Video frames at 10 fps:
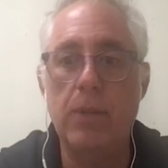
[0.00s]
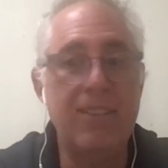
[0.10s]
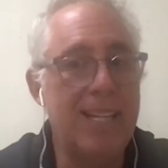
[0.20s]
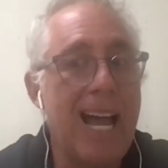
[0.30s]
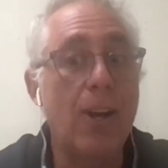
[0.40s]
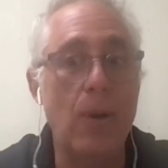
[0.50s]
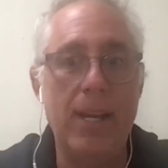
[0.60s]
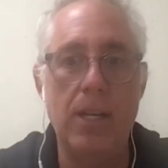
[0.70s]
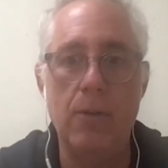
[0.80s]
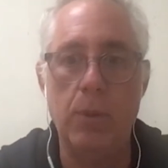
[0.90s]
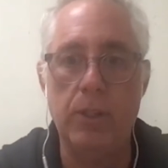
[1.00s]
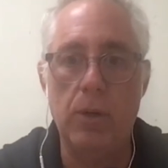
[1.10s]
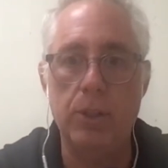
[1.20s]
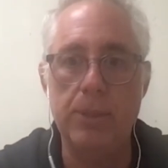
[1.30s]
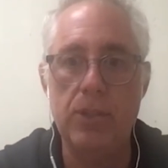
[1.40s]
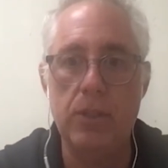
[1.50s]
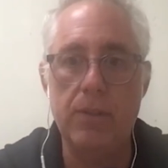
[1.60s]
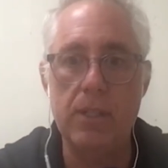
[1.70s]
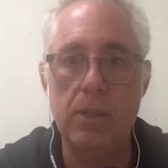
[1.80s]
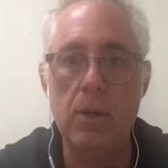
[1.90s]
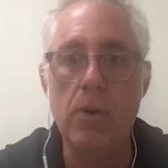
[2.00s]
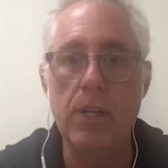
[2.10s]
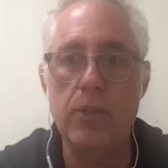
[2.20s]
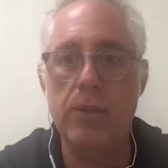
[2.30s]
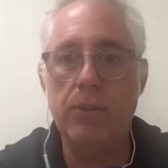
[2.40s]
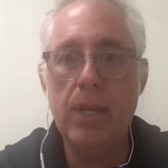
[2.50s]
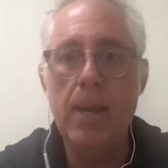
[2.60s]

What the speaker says: It's not great if what they're ultimately serving is their own interest.